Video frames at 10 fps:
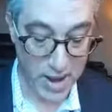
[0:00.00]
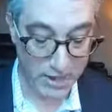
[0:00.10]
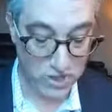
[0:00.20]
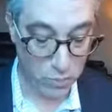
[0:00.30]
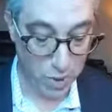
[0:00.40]

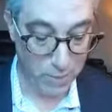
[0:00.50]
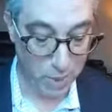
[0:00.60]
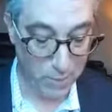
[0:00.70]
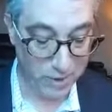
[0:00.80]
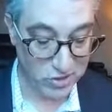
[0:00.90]
and spread
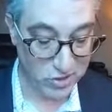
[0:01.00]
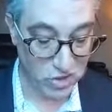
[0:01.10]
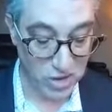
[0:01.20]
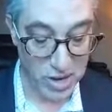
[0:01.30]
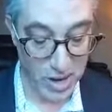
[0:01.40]
my
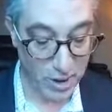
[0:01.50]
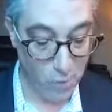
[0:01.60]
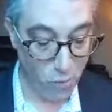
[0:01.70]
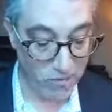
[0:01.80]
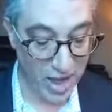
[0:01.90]
message in
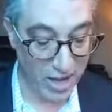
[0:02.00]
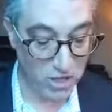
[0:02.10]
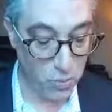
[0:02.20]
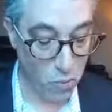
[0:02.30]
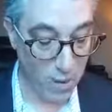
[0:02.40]
a more
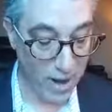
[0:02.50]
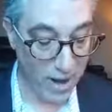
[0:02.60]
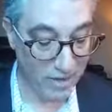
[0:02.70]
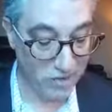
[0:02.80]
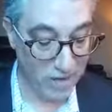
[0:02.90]
tangible
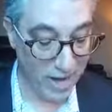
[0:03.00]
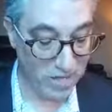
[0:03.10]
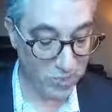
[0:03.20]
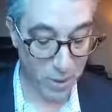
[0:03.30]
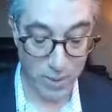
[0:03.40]
way as an
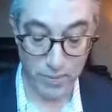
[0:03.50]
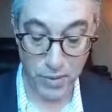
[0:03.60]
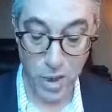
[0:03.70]
expert.